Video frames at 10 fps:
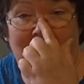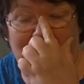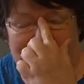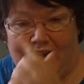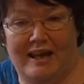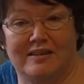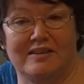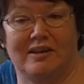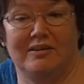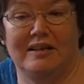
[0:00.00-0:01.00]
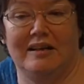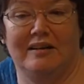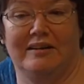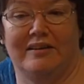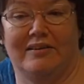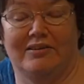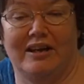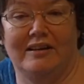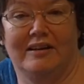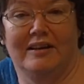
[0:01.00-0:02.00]
use a hand sewing needle and a
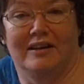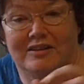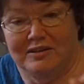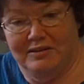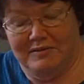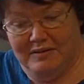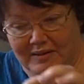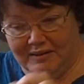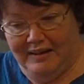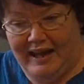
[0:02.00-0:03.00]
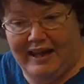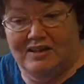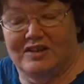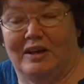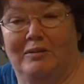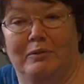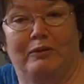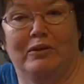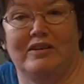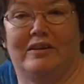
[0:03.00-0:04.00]
thread to hand sew it
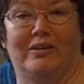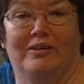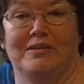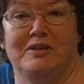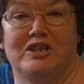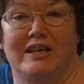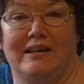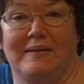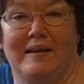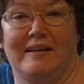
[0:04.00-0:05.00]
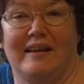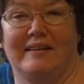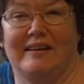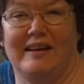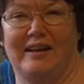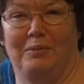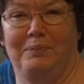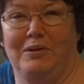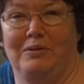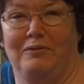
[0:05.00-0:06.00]
before you sew it on the machine. That can help
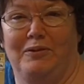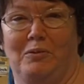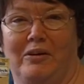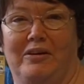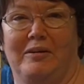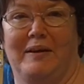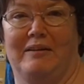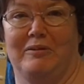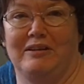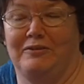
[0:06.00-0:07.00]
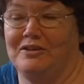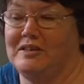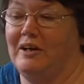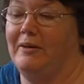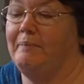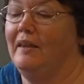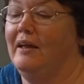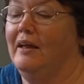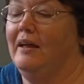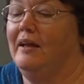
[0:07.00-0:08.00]
you if you're worried about when you're first going.
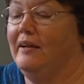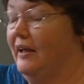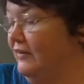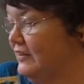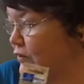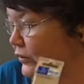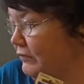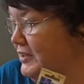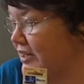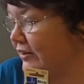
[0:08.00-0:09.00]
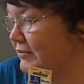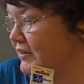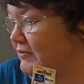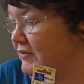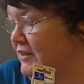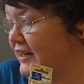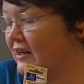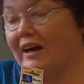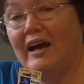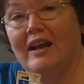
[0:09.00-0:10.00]
Now, the sort of
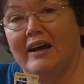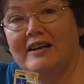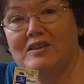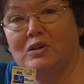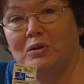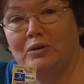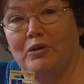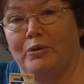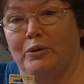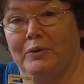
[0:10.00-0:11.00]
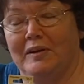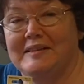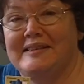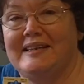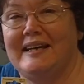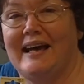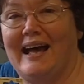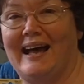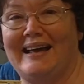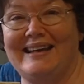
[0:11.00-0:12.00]
needle I like is called crewel,
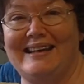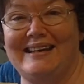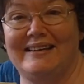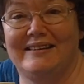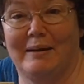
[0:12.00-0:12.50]
C-R-E-W-E-L.